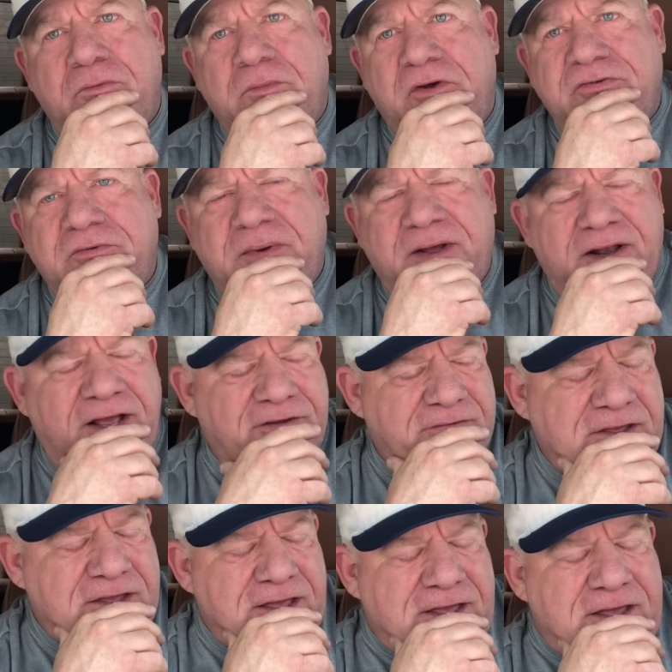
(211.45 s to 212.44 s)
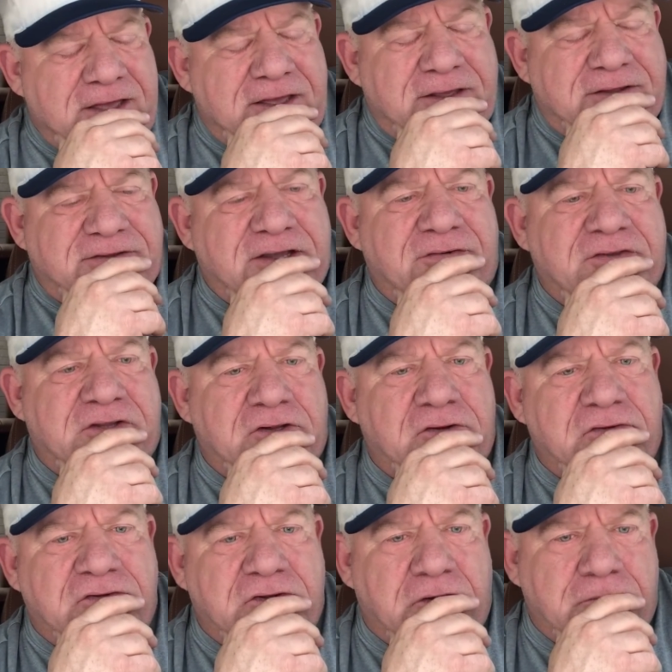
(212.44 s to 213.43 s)
Most of my life. 17
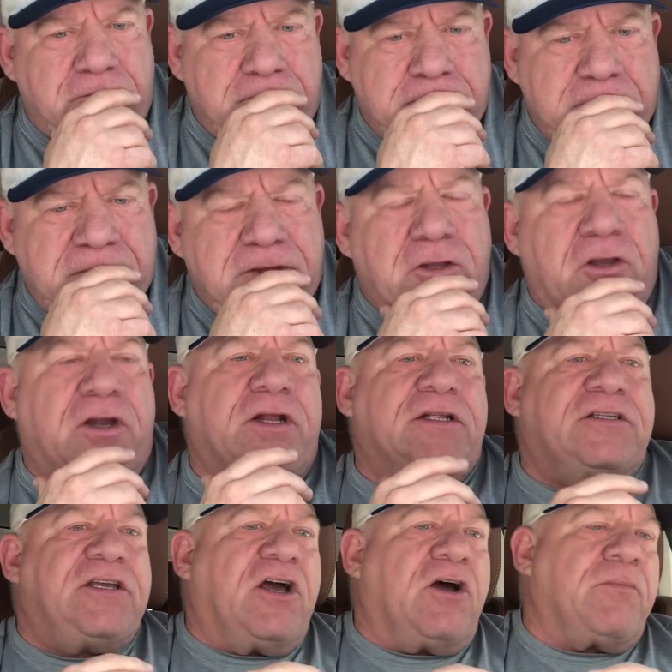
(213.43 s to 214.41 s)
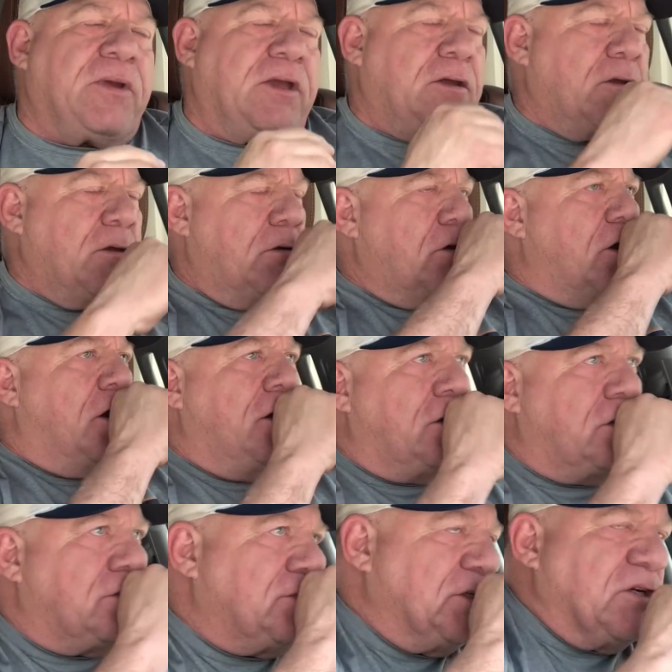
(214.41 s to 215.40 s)
years old. You're going to tell me
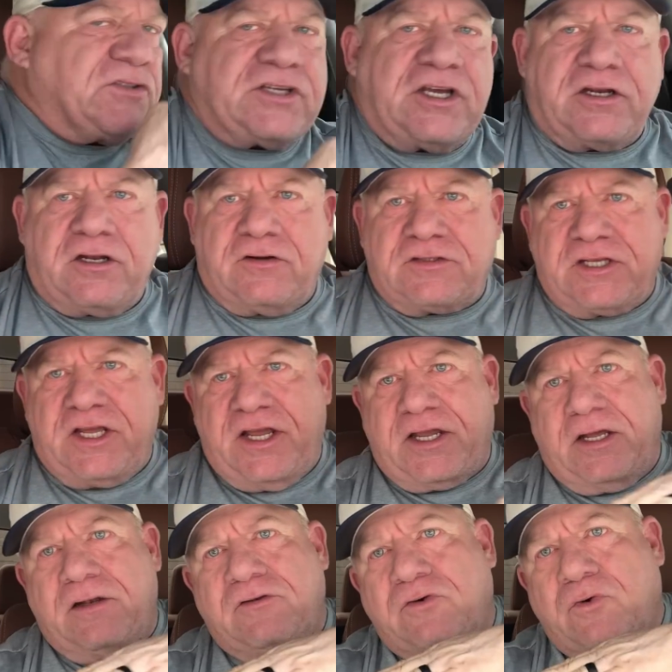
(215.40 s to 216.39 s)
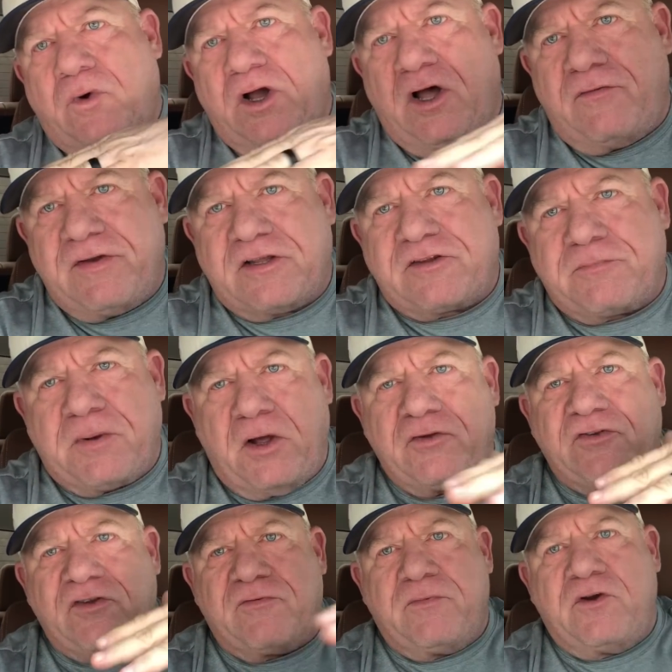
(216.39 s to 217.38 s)
you're sitting there taking 12
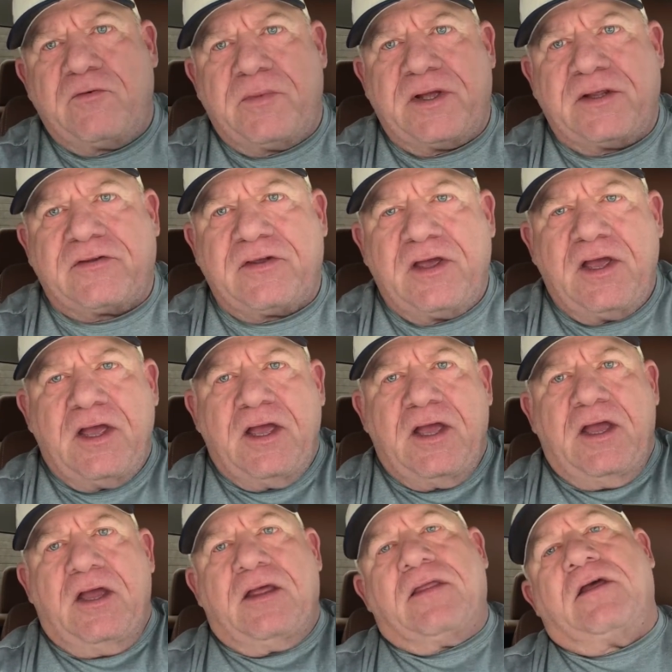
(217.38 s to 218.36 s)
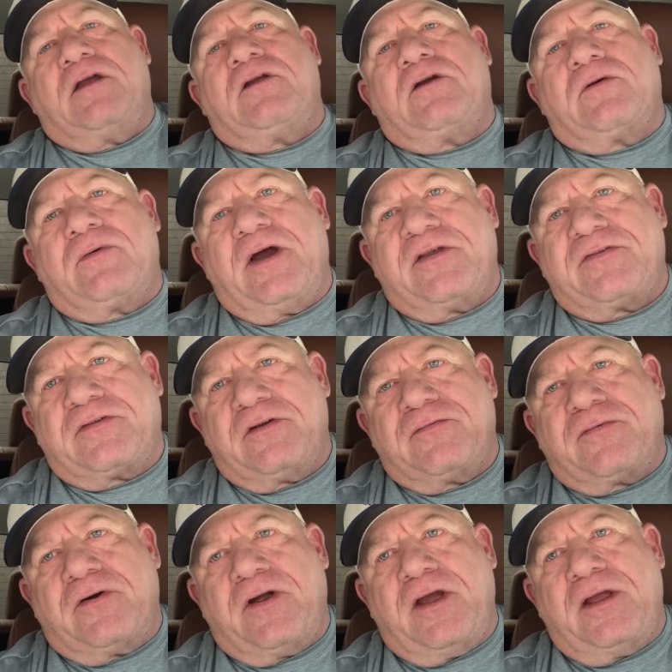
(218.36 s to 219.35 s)
explosive movements, then you're resting
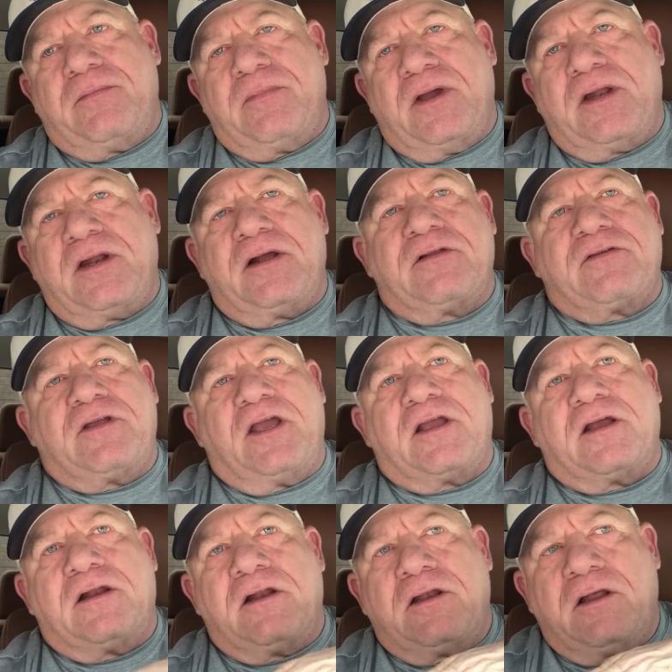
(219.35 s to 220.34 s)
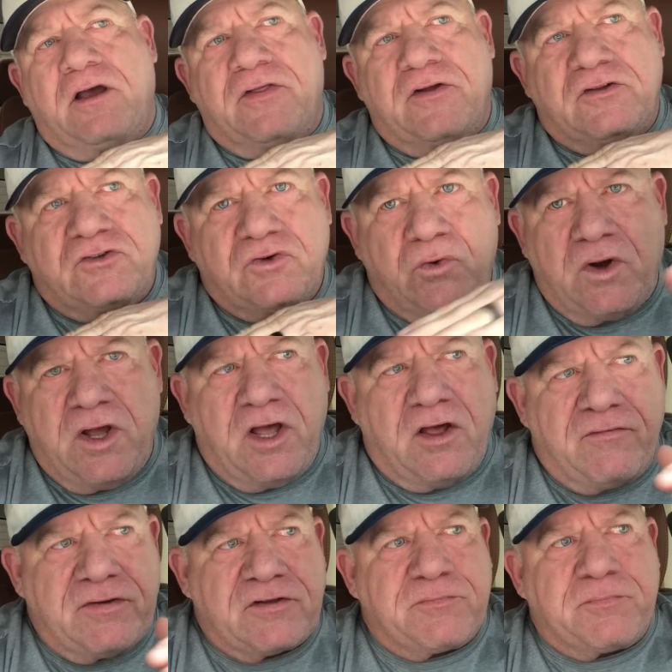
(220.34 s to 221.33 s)
for 8 minutes, taking another
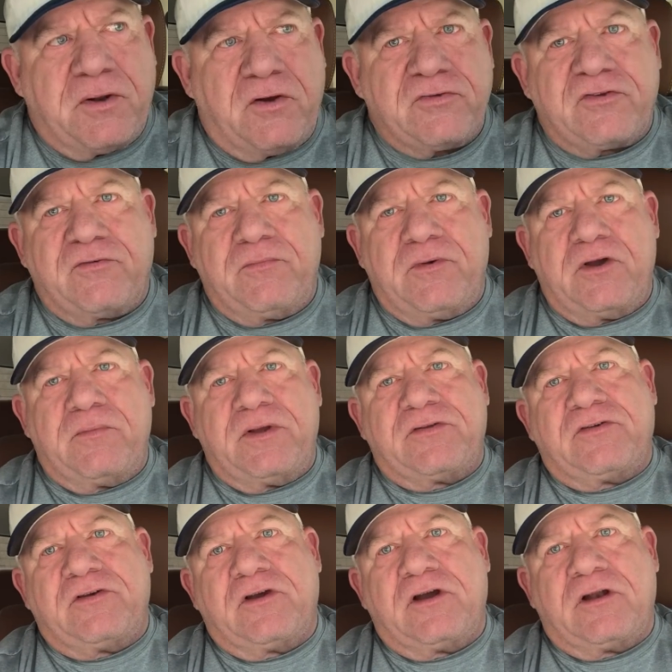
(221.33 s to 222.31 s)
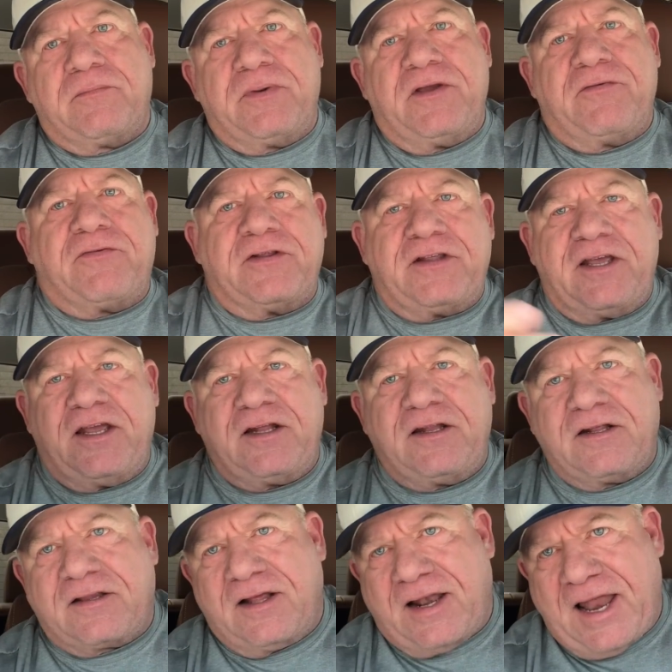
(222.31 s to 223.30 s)
12 explosive movements. You're going to be
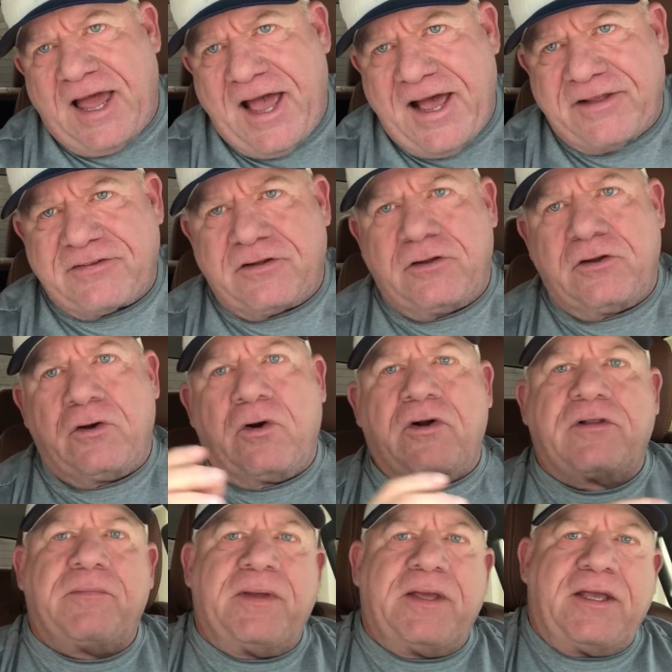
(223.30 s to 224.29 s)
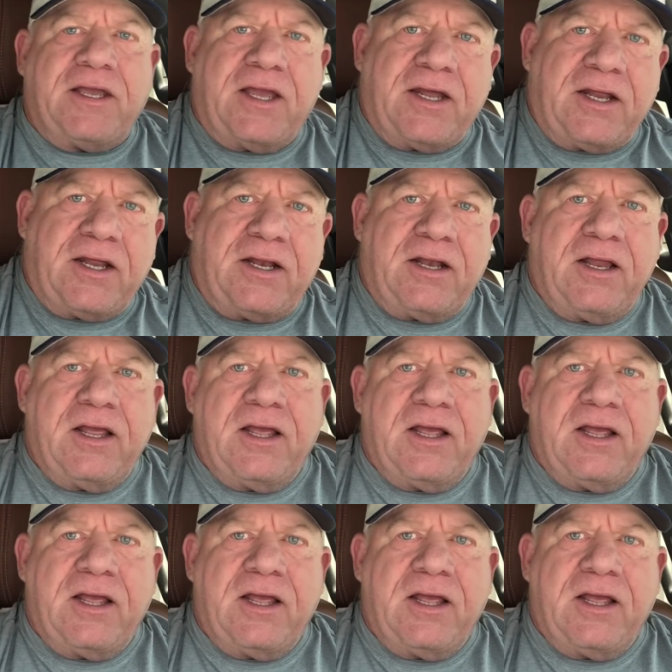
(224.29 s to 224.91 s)
fatigued at the last and you are at the beginning.